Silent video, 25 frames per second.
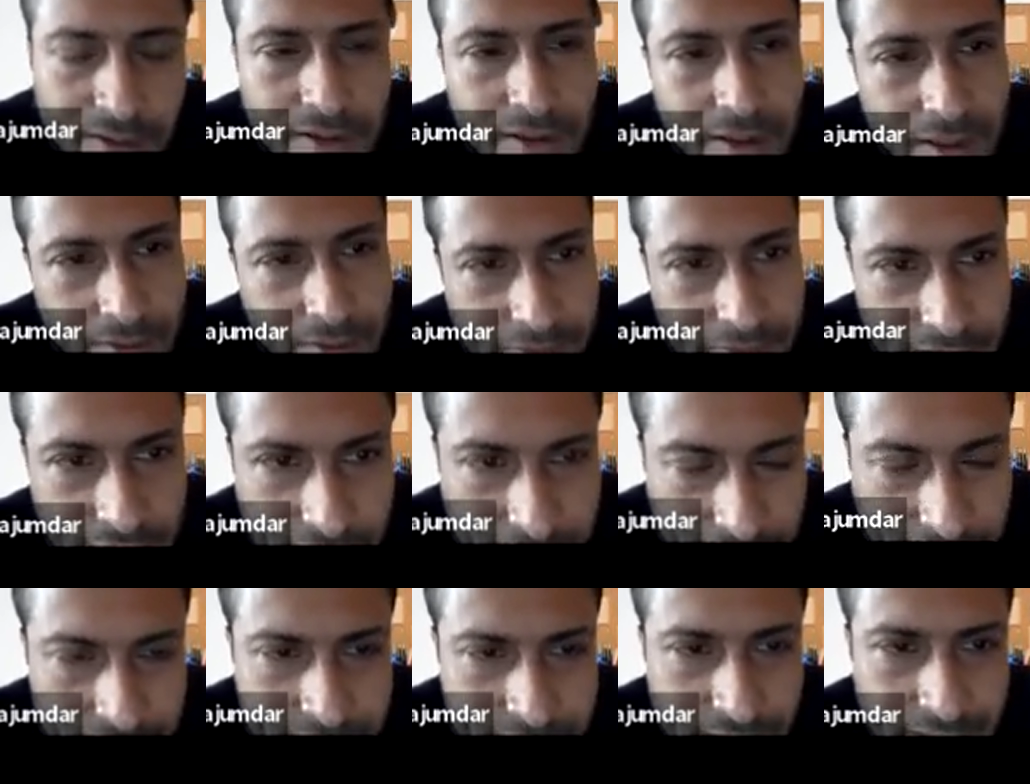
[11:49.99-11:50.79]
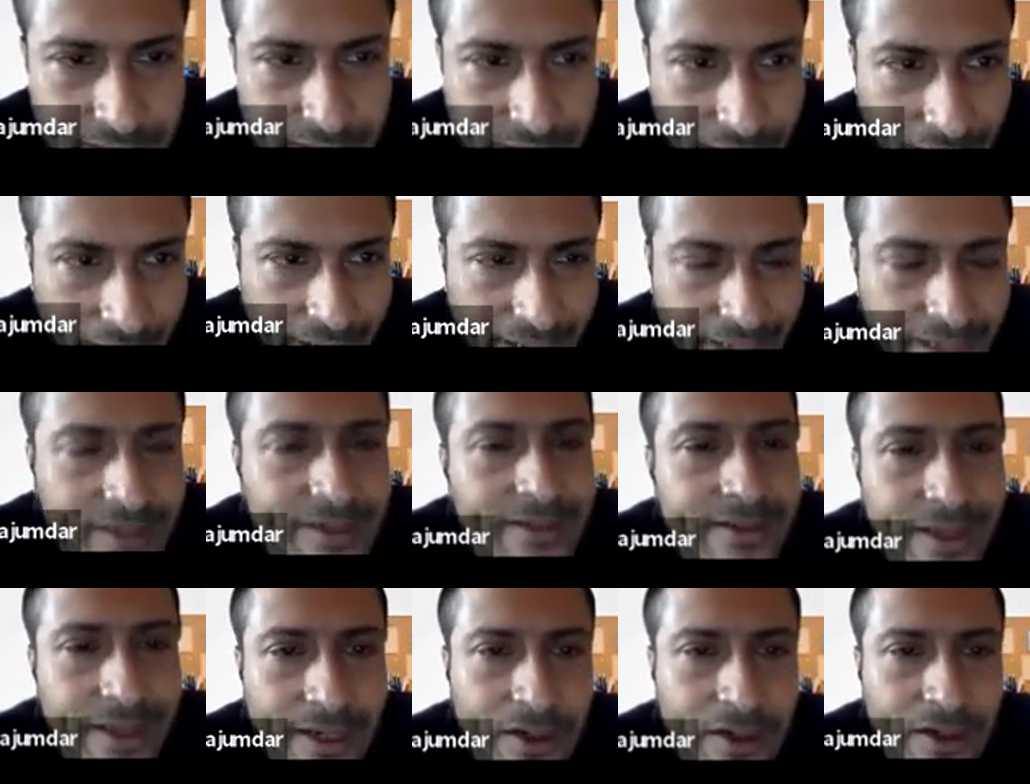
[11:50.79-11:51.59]
If degrees are tied,
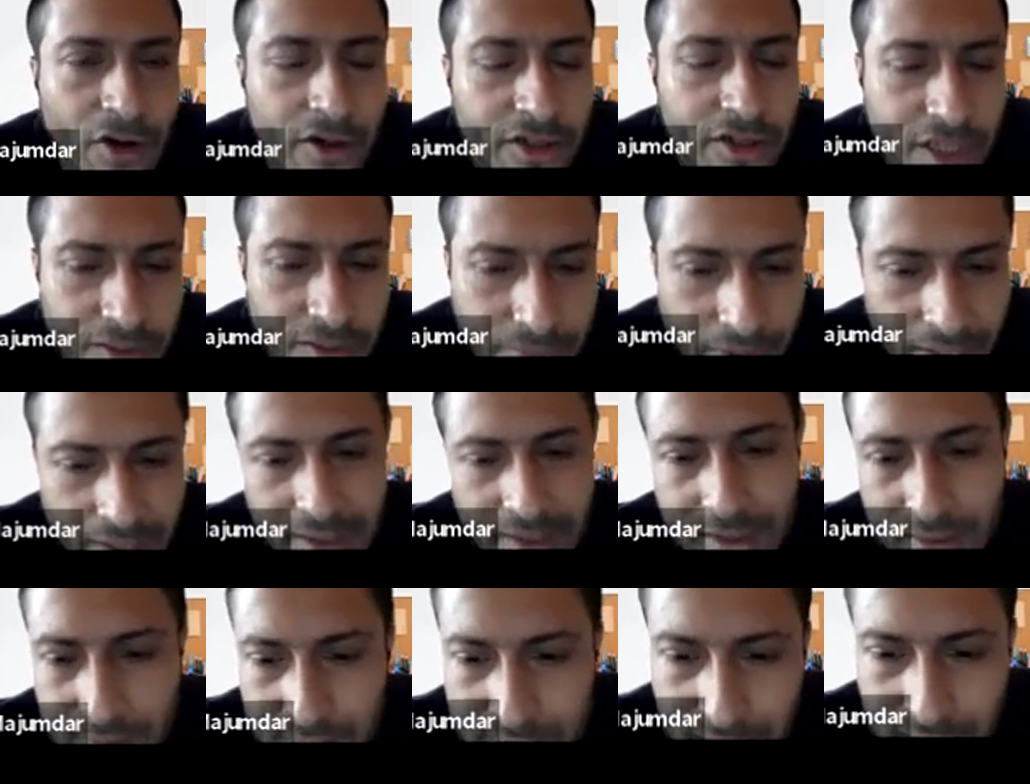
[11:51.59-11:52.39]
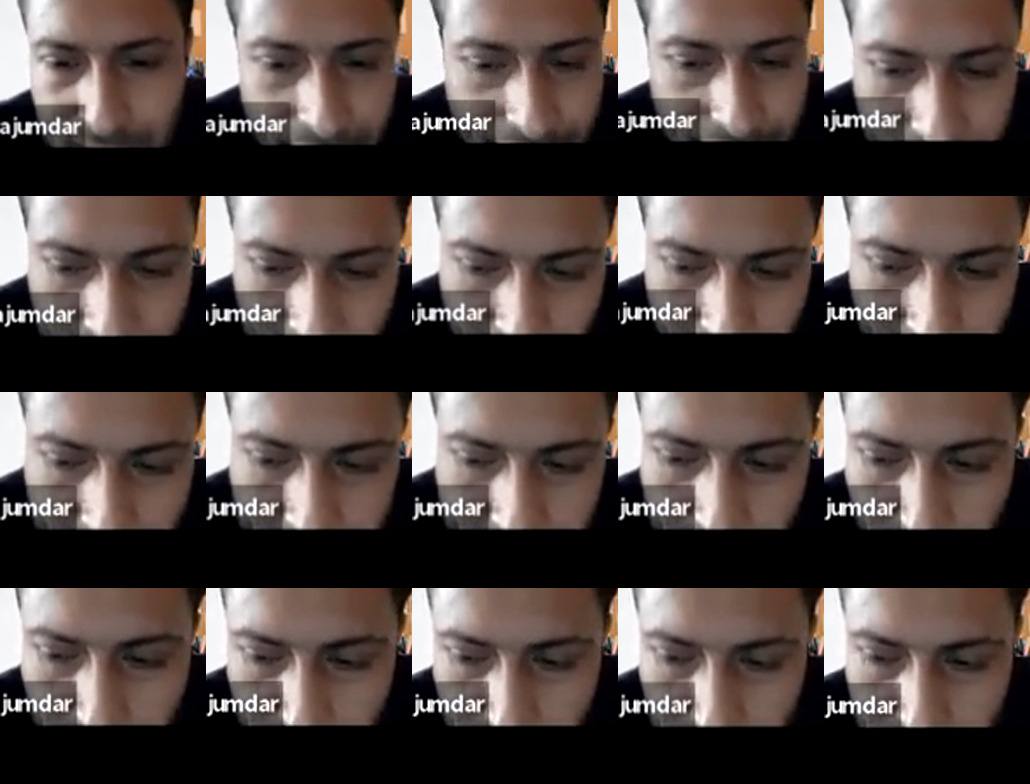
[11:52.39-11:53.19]
then order by the ID of
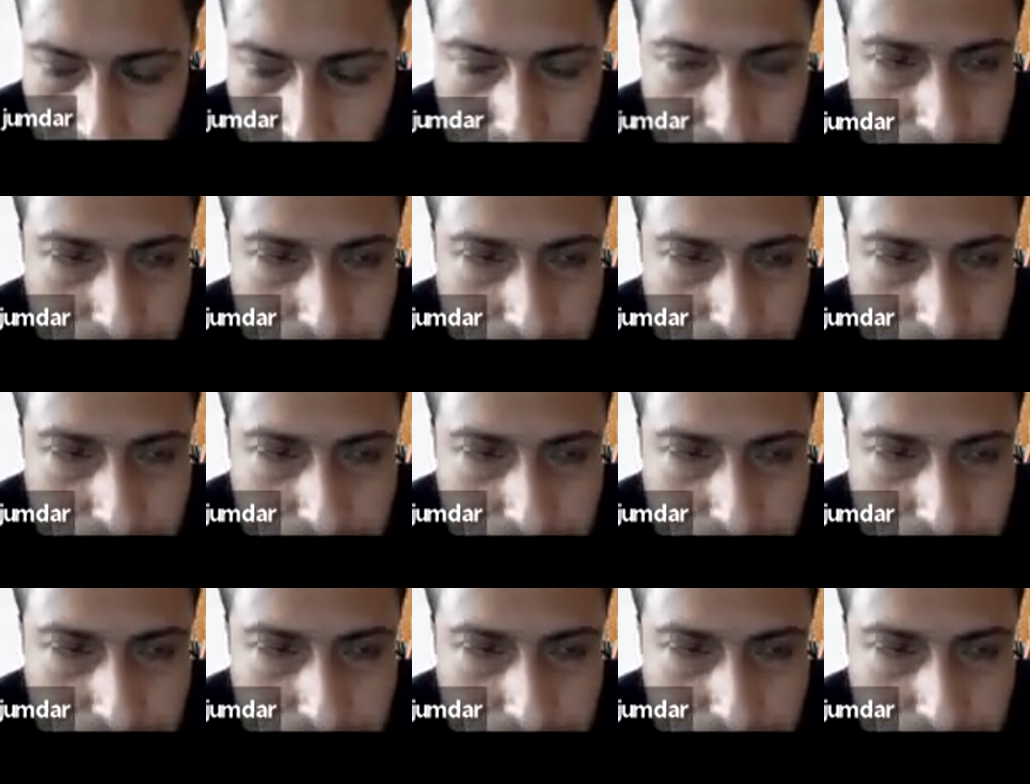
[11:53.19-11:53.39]
the node.